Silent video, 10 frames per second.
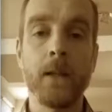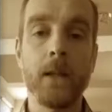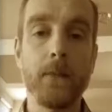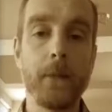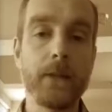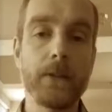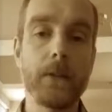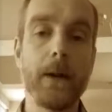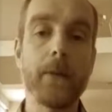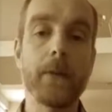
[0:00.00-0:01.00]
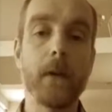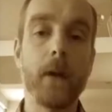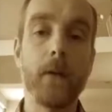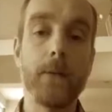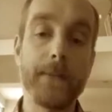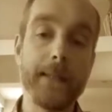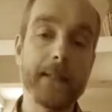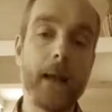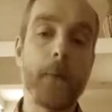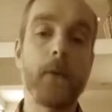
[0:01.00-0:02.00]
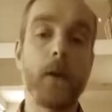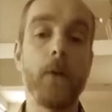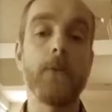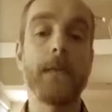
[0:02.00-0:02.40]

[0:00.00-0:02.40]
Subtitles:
this one is 2 hours ago, 6 hours ago,